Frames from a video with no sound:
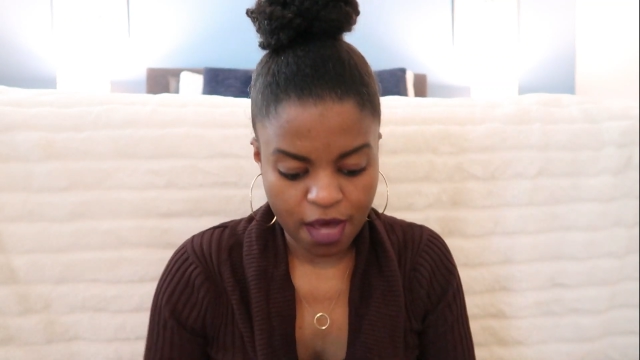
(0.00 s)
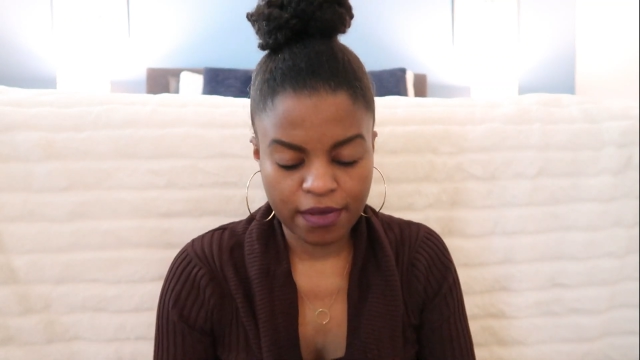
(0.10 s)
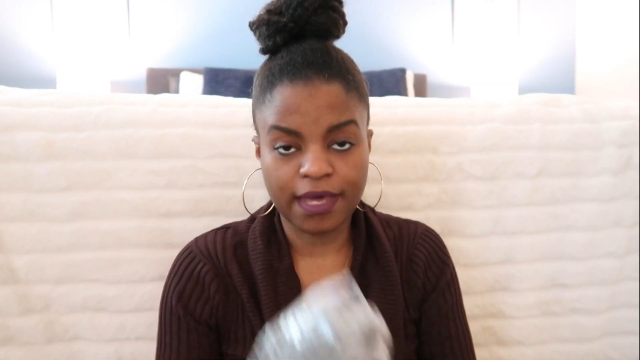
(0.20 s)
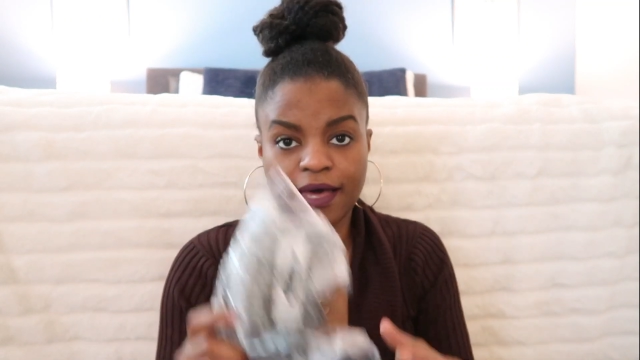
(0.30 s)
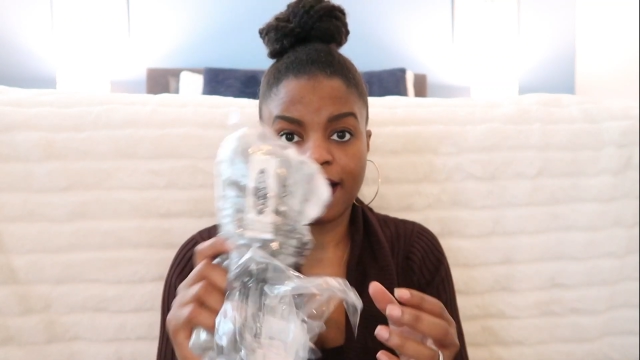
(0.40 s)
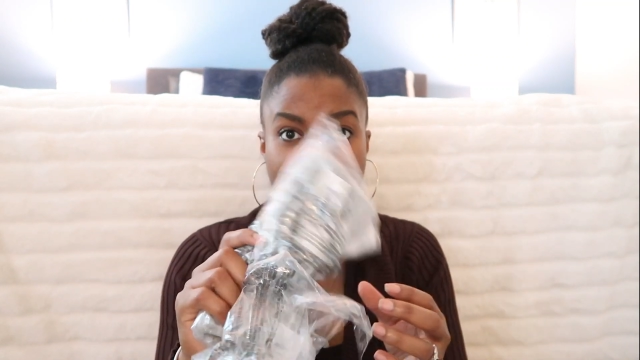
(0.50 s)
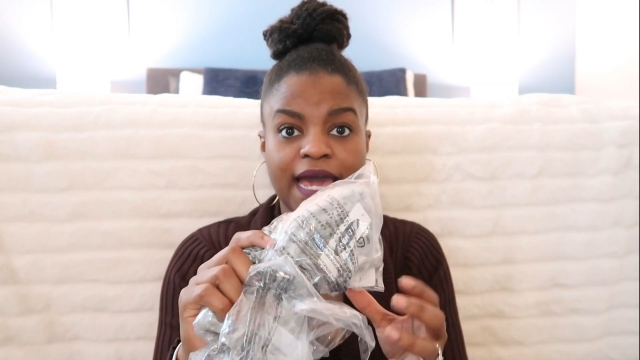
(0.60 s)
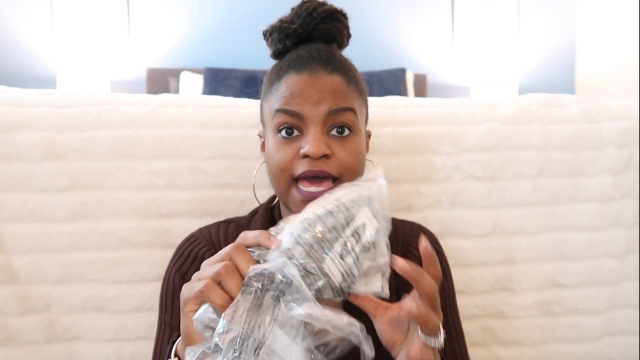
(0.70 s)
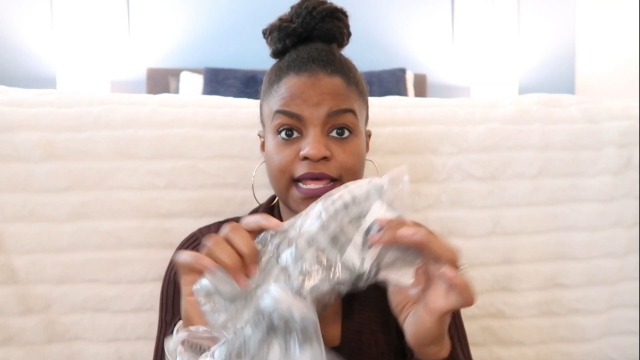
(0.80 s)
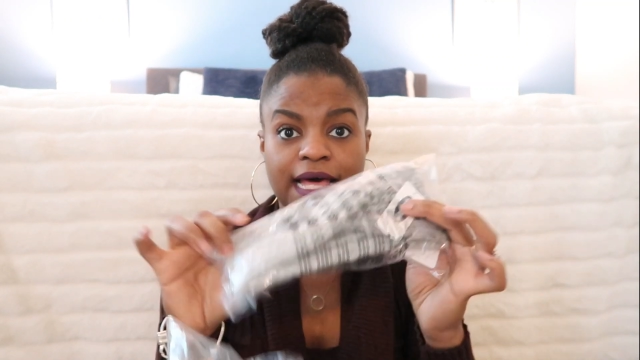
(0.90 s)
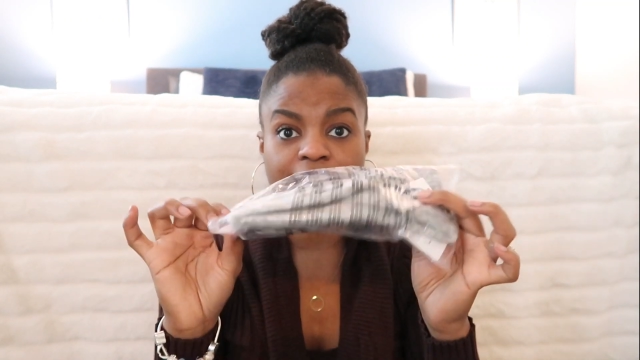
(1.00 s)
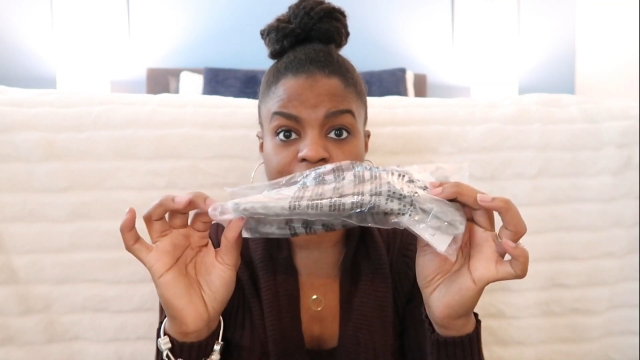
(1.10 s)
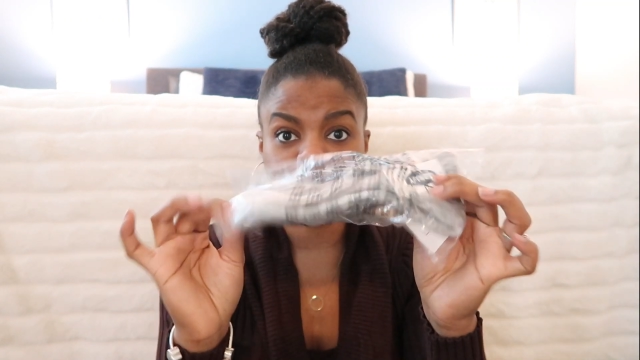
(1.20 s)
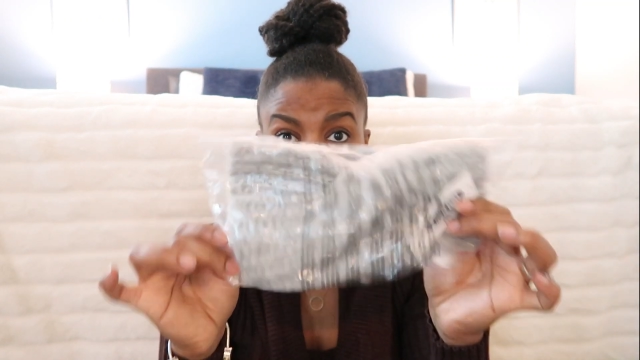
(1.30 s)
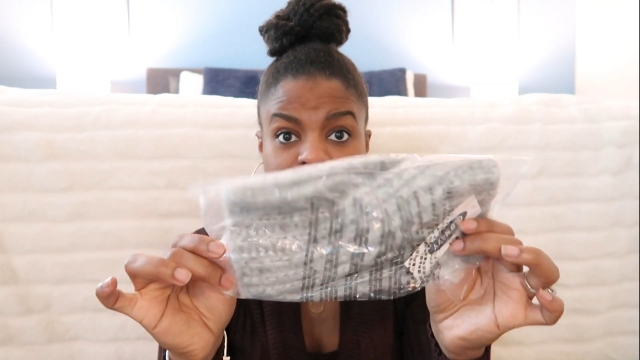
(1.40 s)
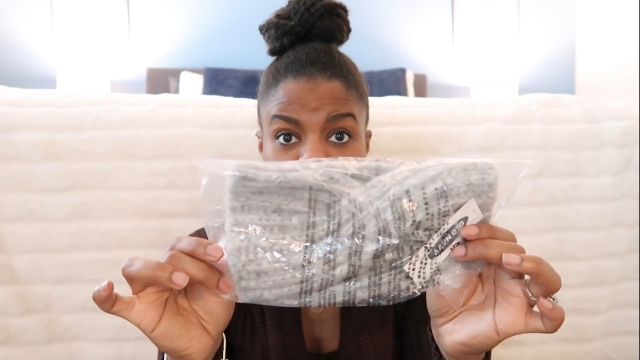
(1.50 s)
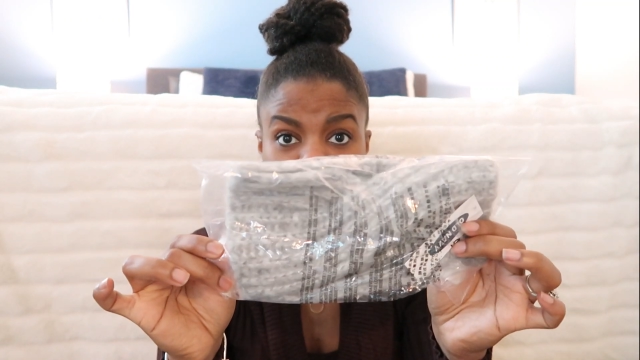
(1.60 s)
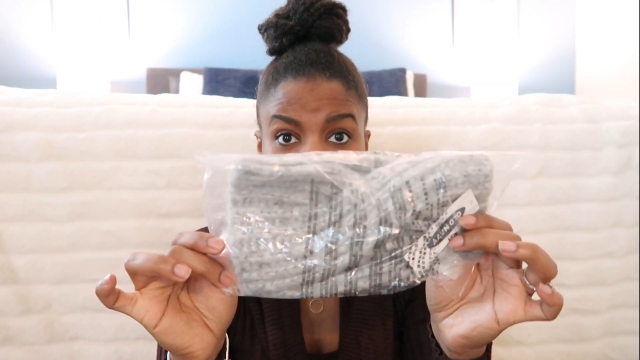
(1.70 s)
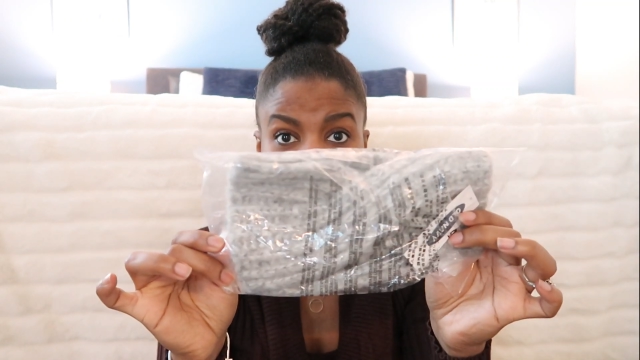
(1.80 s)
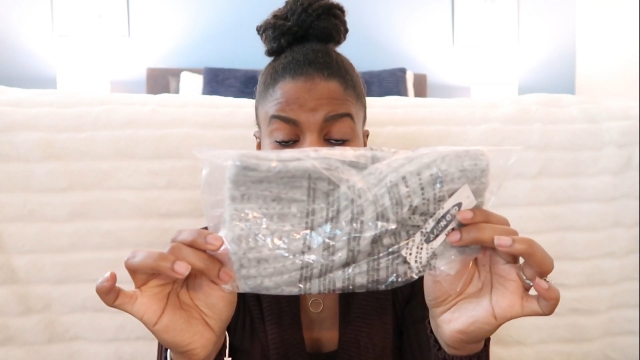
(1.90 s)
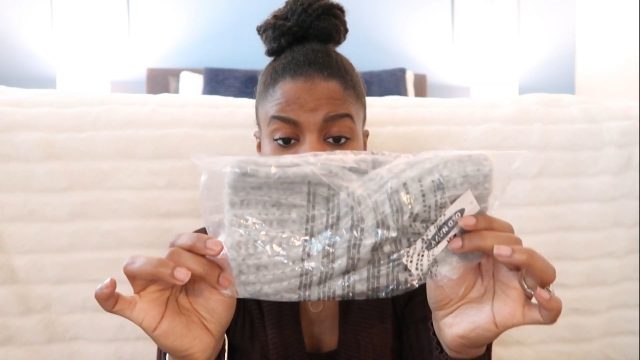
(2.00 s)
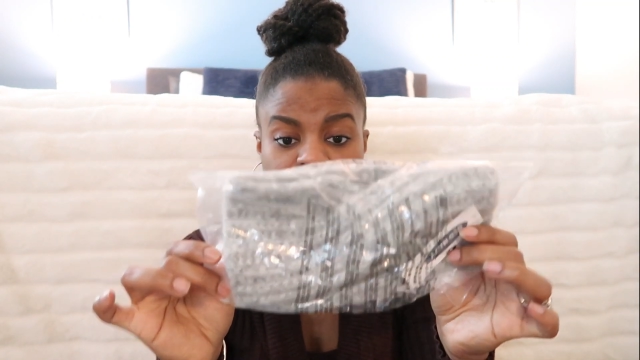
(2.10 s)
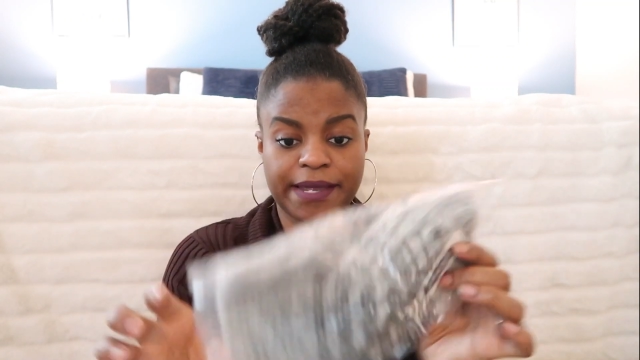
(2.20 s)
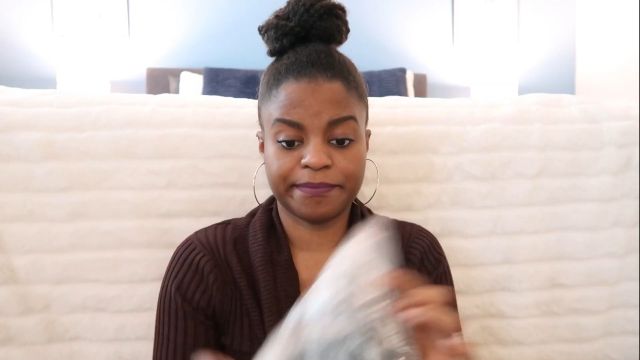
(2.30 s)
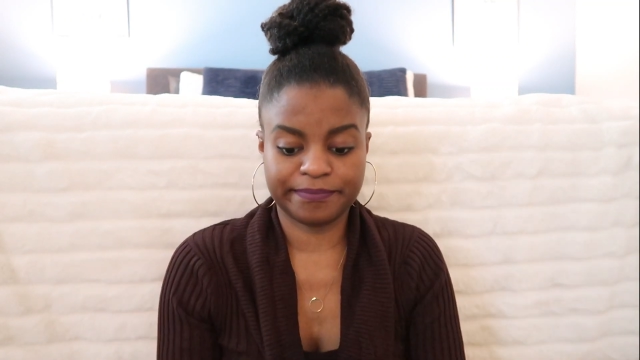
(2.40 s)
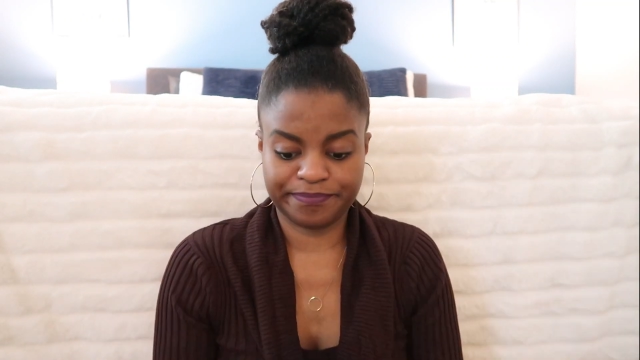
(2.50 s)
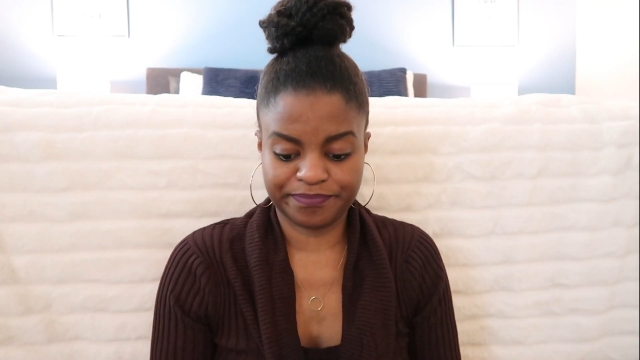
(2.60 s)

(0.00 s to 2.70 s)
Oh yeah, I got a second one in gray.